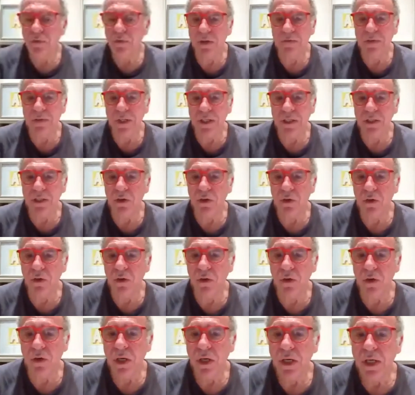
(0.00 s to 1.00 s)
of it,
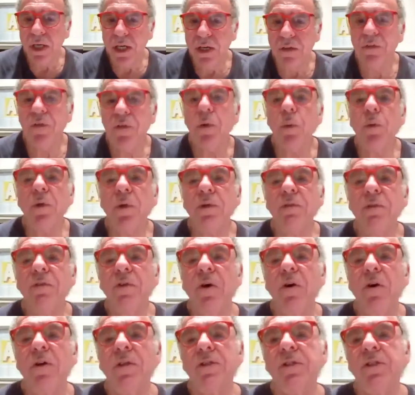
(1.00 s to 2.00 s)
or if you would have
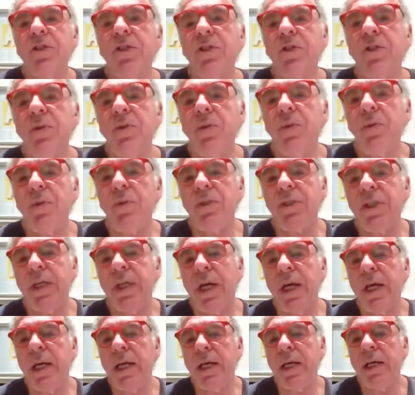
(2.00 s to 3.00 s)
gone to,
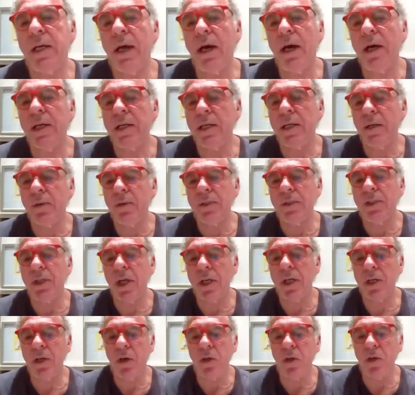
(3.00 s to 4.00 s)
say, I don't know, a
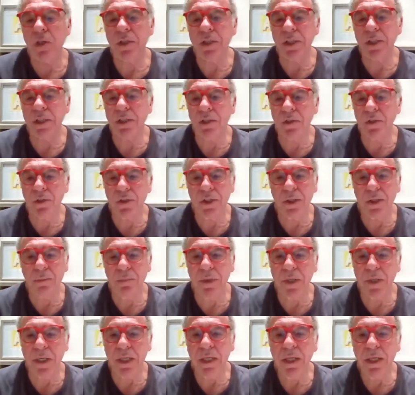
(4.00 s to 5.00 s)
psychologist or
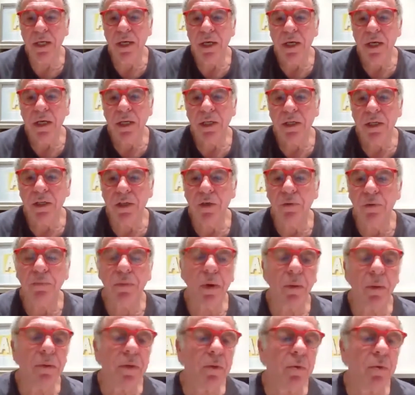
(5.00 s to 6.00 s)
somebody, you
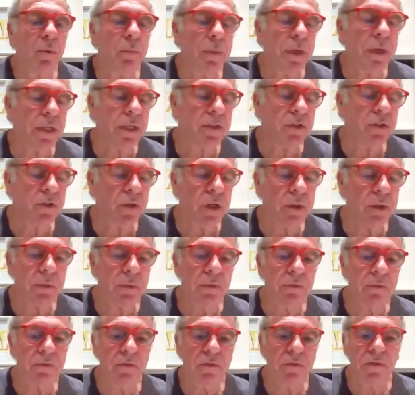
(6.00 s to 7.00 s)
probably would be in
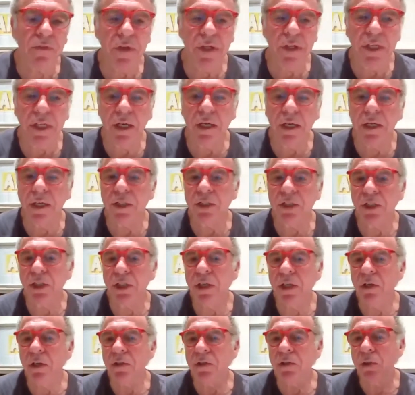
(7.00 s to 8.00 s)
treatment for years, you
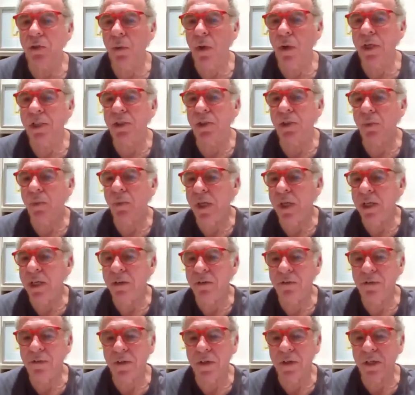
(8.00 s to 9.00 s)
know, twice a week
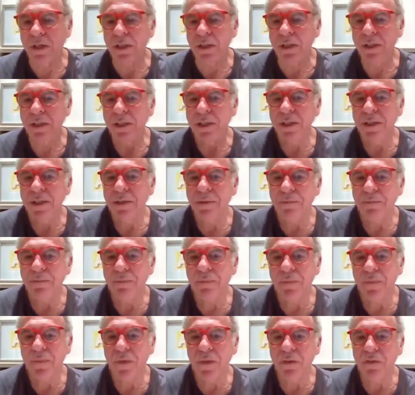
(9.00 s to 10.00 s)
for
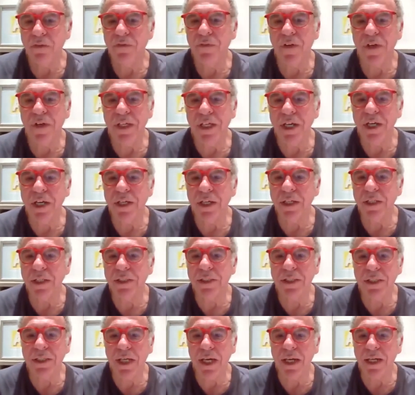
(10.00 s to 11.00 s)

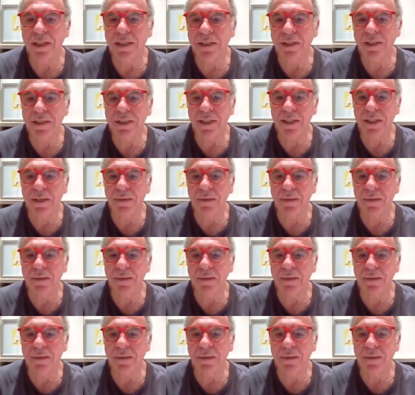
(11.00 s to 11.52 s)
years, and